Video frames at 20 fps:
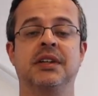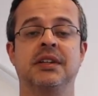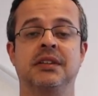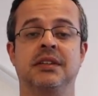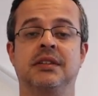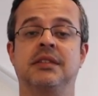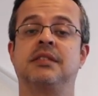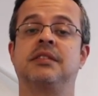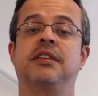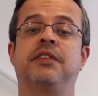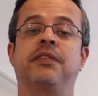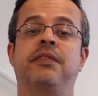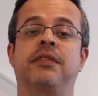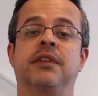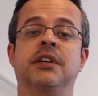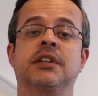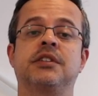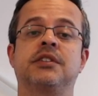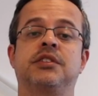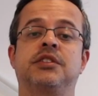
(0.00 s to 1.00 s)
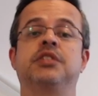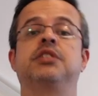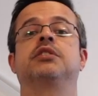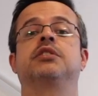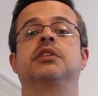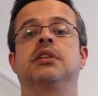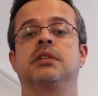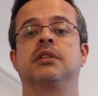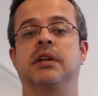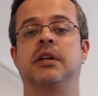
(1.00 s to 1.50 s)
This is the first
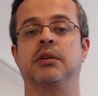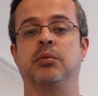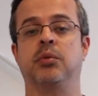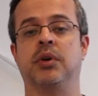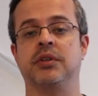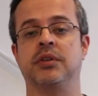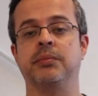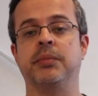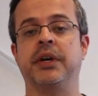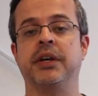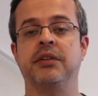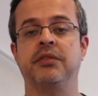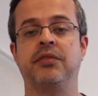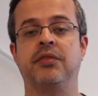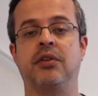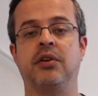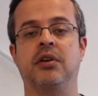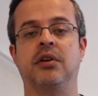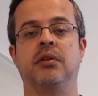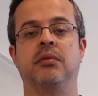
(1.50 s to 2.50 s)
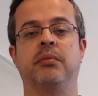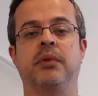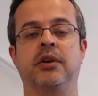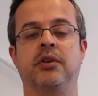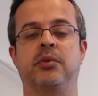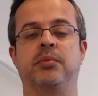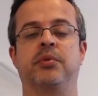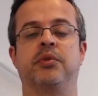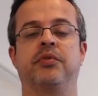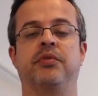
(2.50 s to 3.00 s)
t-shirt that was made for
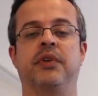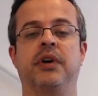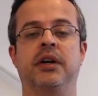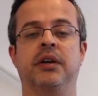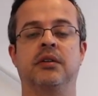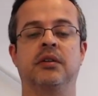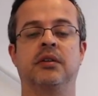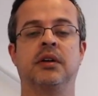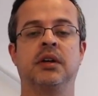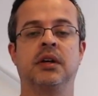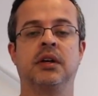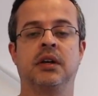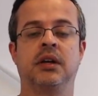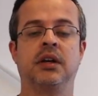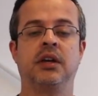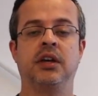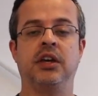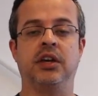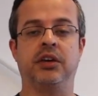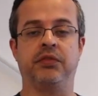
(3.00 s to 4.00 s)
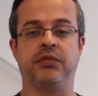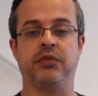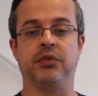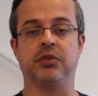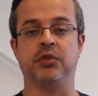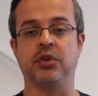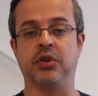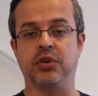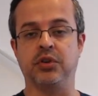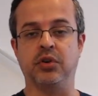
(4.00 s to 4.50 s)
microprofile. If you
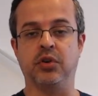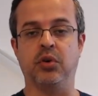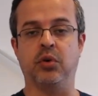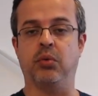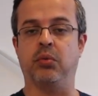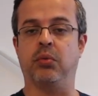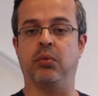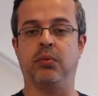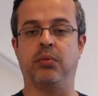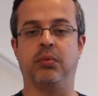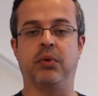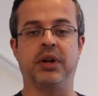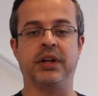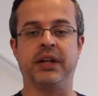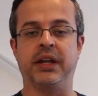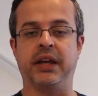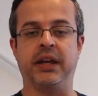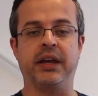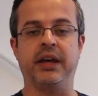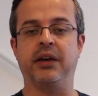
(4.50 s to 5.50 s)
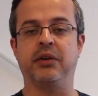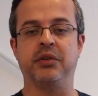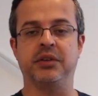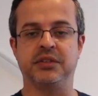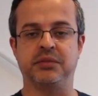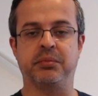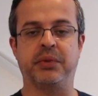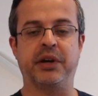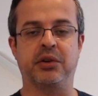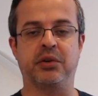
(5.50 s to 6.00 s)
don't know what the hell
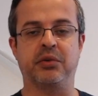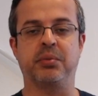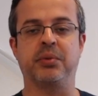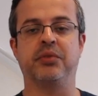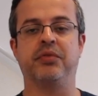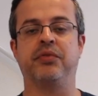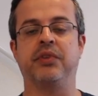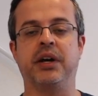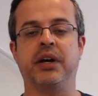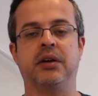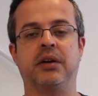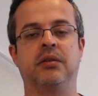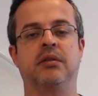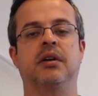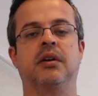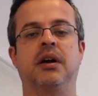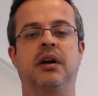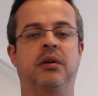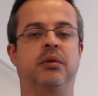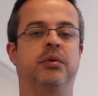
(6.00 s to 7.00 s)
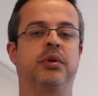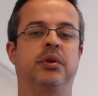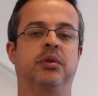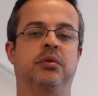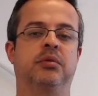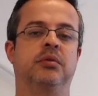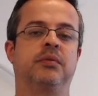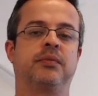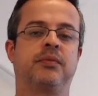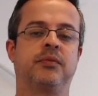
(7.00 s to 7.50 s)
is microprofile, I
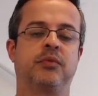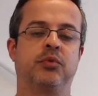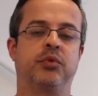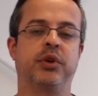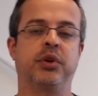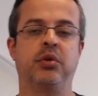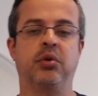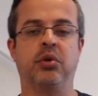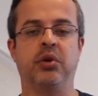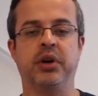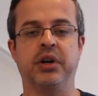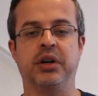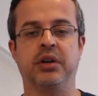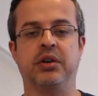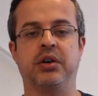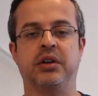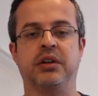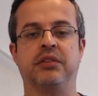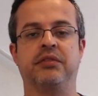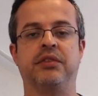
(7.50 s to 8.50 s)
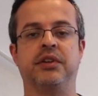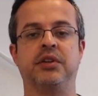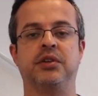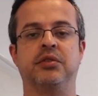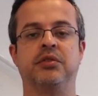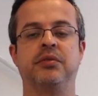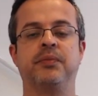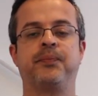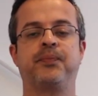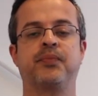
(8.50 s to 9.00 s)
will record another
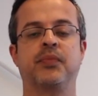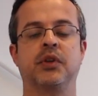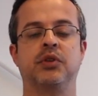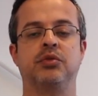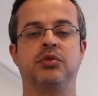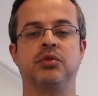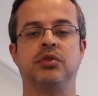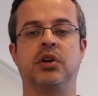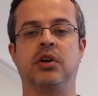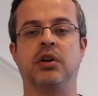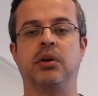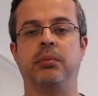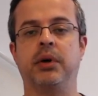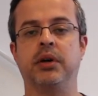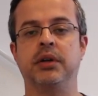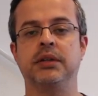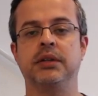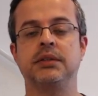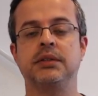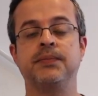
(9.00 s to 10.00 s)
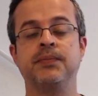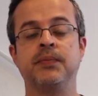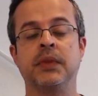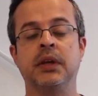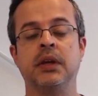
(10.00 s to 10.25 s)
video to talk about it.